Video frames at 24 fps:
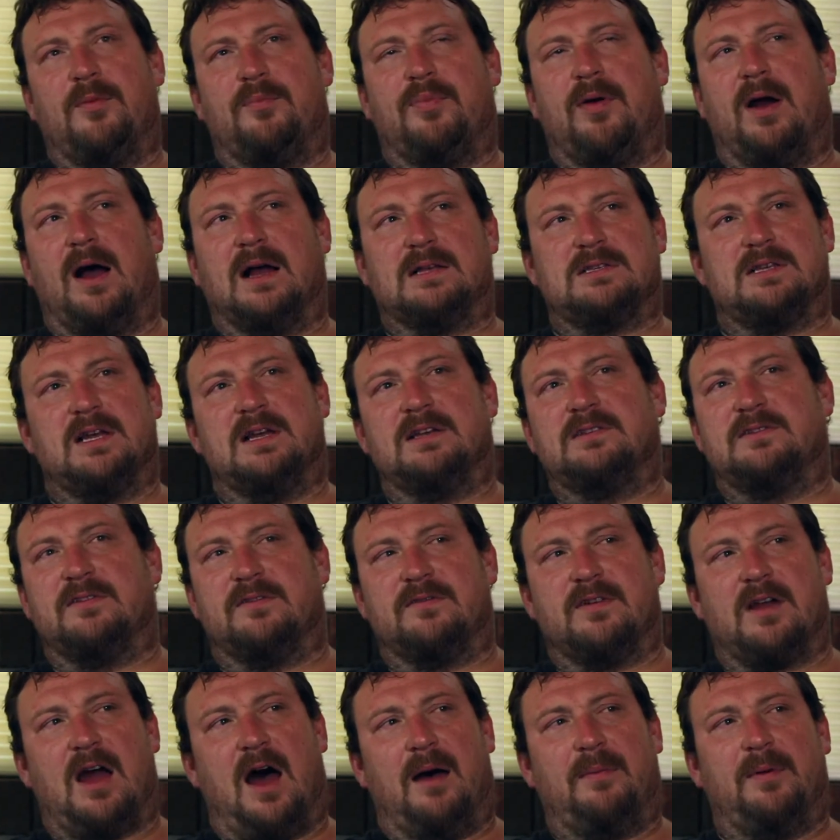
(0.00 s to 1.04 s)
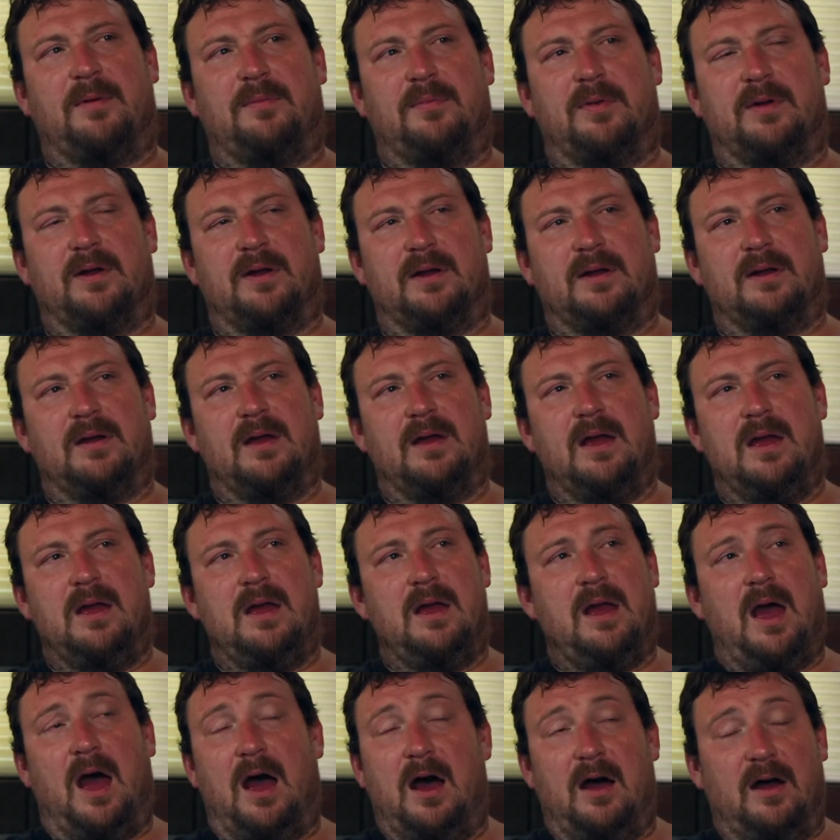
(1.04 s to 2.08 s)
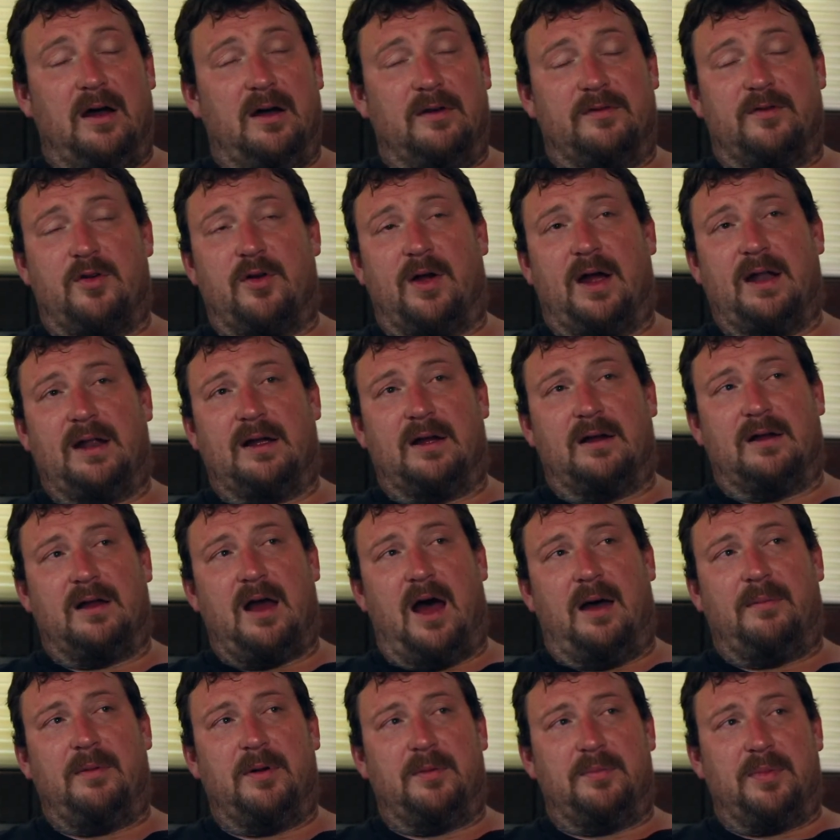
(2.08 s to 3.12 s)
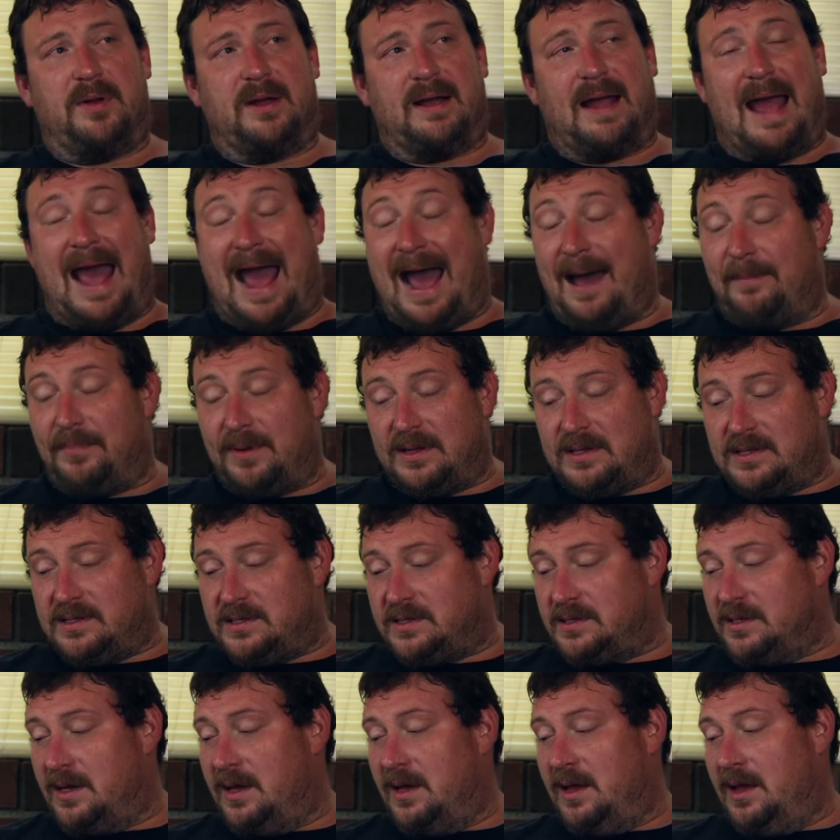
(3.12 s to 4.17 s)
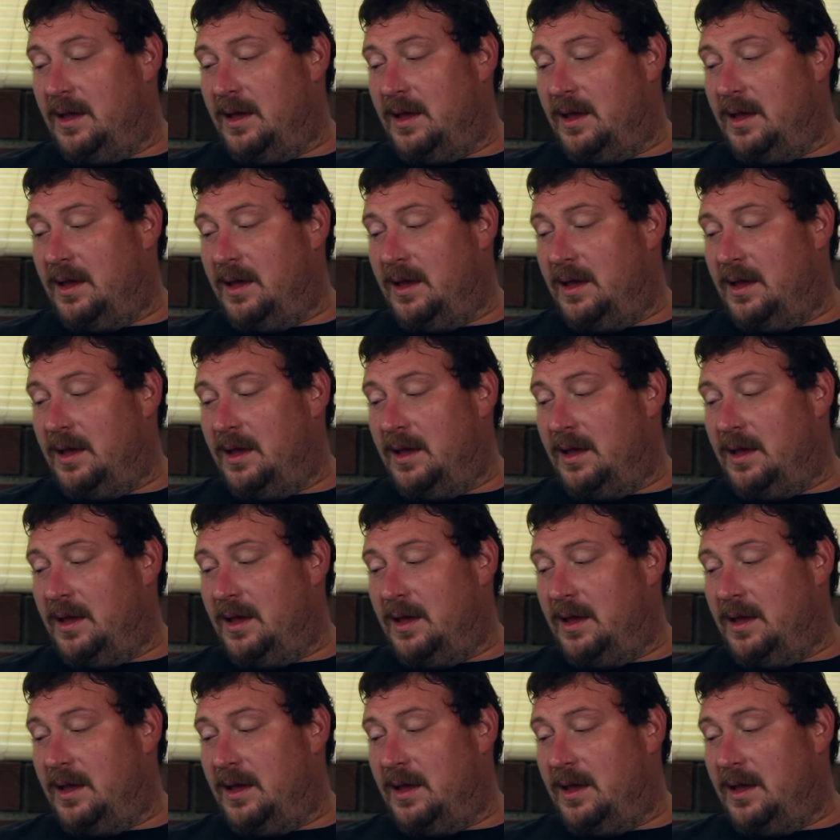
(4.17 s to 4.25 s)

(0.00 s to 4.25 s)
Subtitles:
the process of of creating a comic book happens.